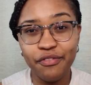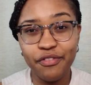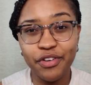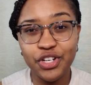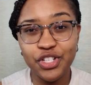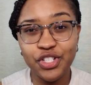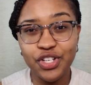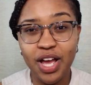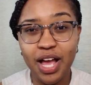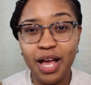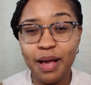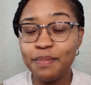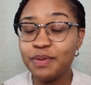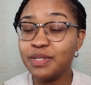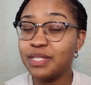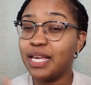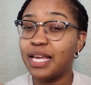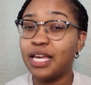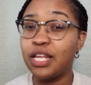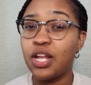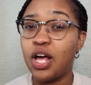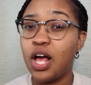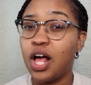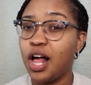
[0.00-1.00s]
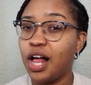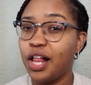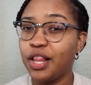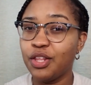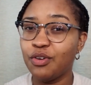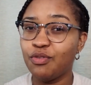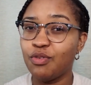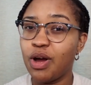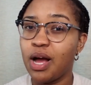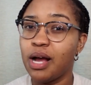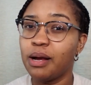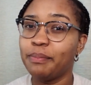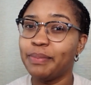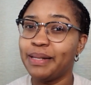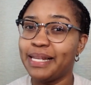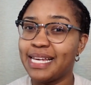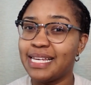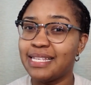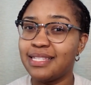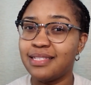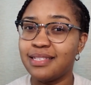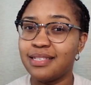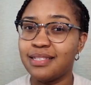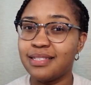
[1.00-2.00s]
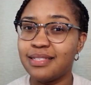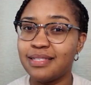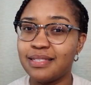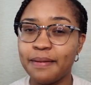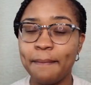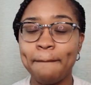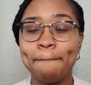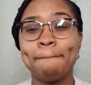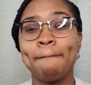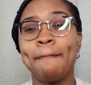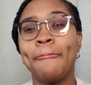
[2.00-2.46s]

for jobs in all the wrong places.